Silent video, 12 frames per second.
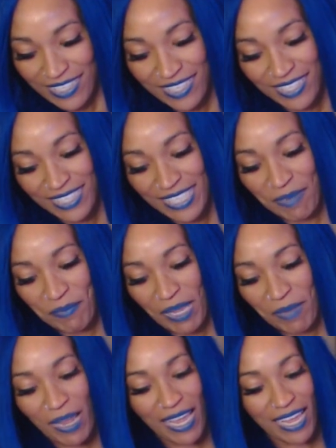As I make
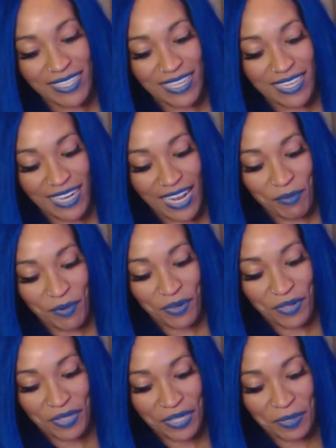my exit, I
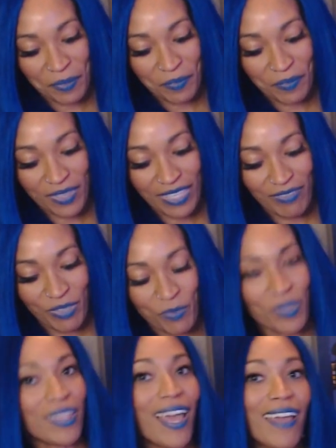will leave you
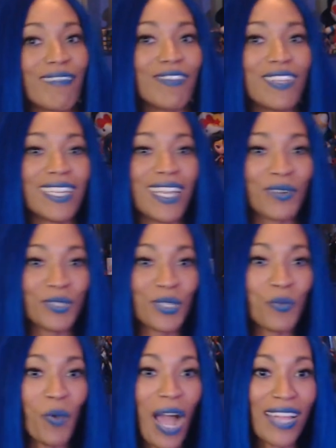with that video to
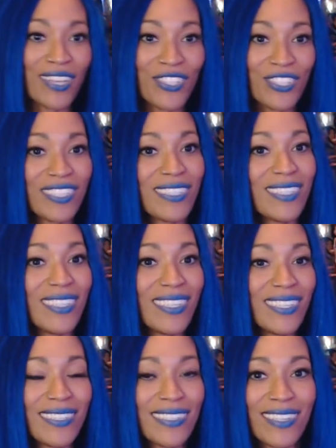watch.
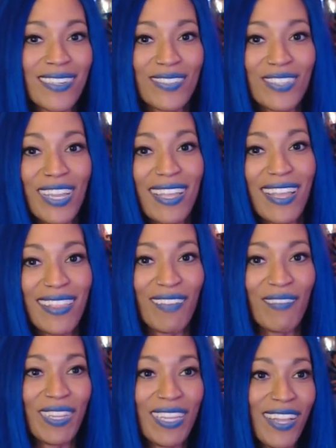So check out that
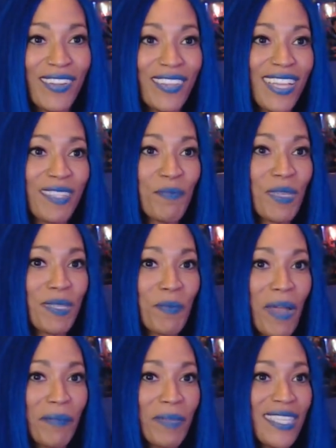video. That's Mix
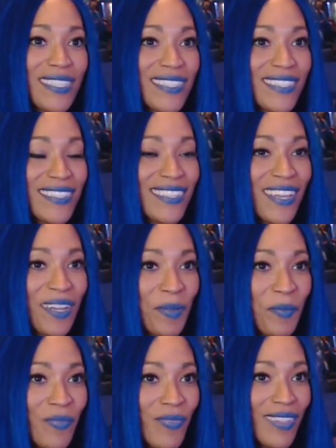Mommy's
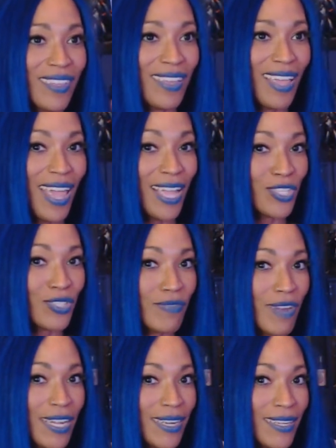
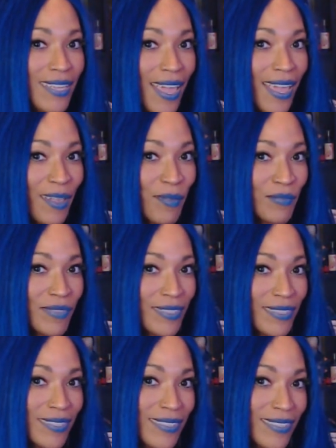X-rated games.
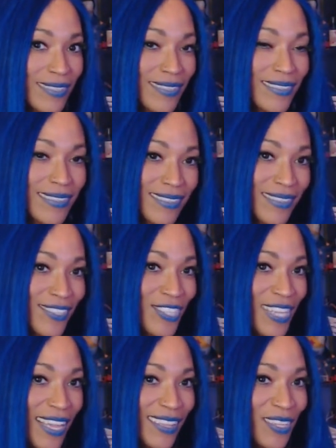She
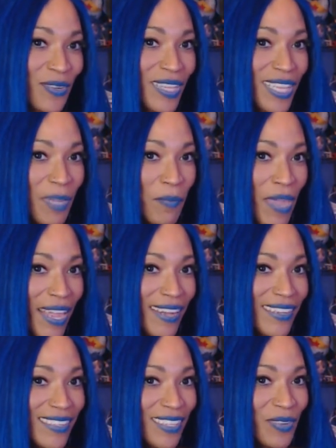got a little
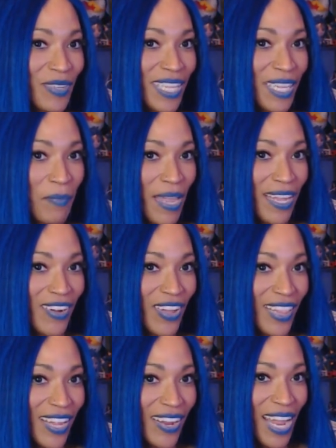clickbait on
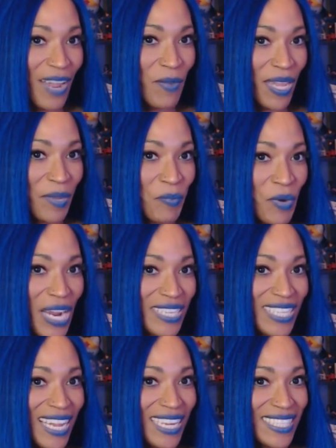there. Hey, Wicked
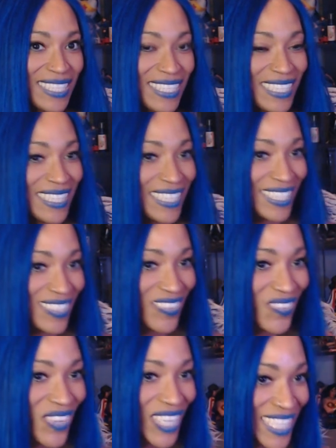Project,
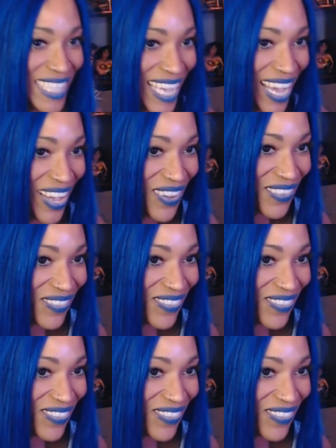what's up?